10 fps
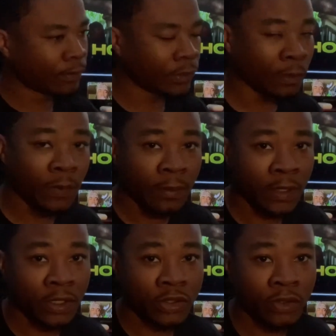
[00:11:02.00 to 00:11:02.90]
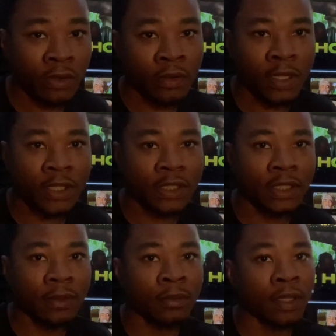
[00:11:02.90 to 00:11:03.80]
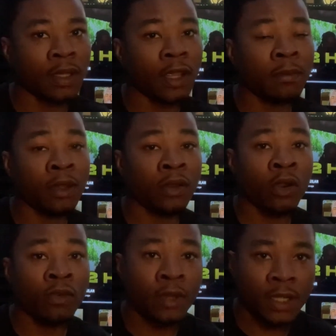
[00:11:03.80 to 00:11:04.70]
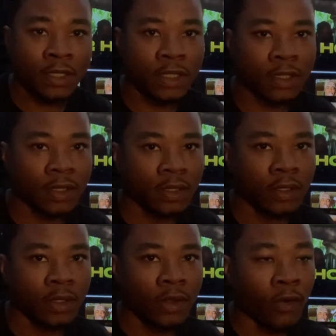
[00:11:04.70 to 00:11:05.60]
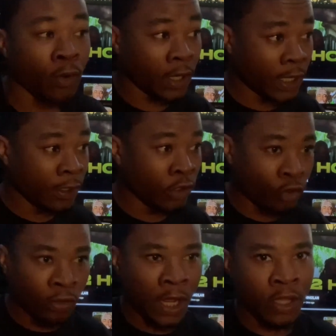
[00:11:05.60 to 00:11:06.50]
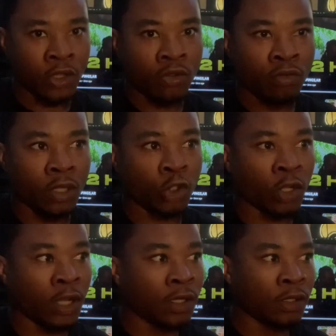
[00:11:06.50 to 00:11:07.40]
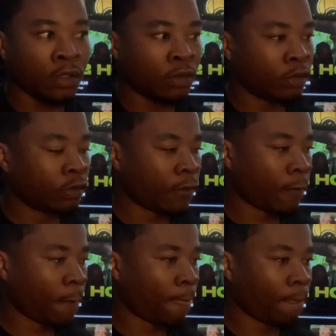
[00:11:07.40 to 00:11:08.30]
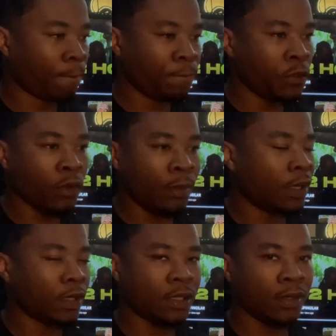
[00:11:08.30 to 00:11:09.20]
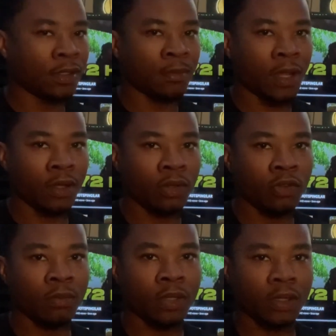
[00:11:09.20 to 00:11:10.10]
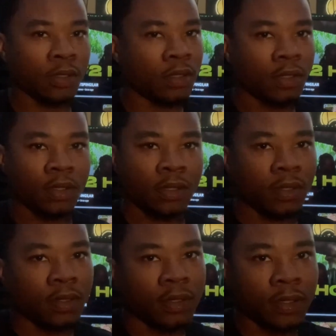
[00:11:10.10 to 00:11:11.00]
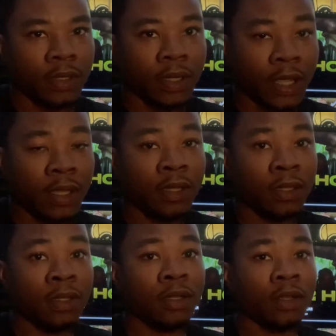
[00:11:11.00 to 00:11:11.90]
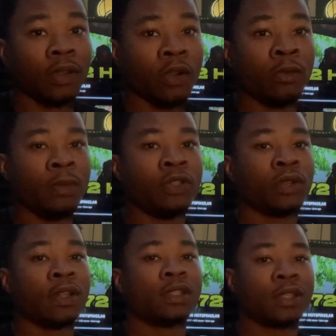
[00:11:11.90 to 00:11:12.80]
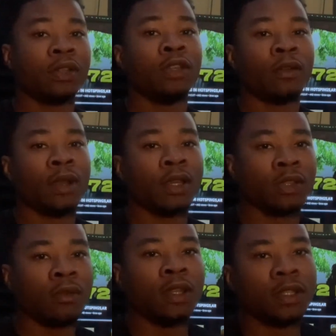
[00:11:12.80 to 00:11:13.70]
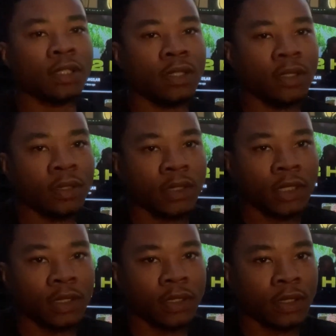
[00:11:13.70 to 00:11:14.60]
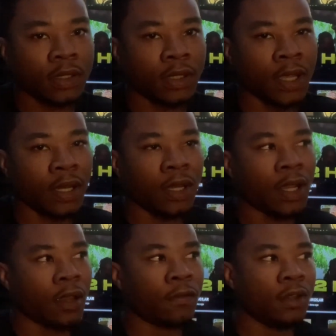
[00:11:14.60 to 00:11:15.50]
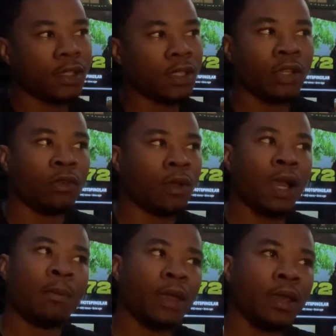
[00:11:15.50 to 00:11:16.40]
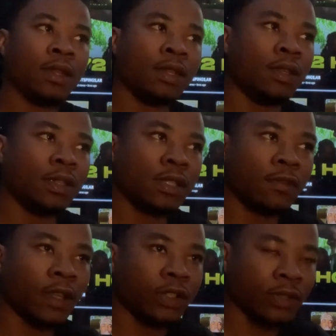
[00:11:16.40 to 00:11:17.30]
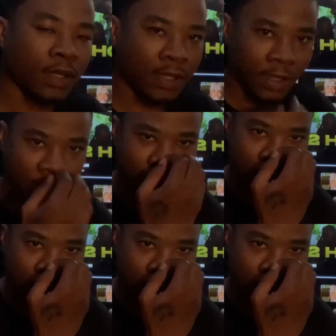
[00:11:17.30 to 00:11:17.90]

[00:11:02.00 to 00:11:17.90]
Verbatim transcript: The people that showing you that shit, man, they been on that shit. Or they new like you and trying to, you would better tell somebody new, but they gonna be trying to sell your ass on that shit. Like, they not finna sell you on how bad it is if they trying to sell it.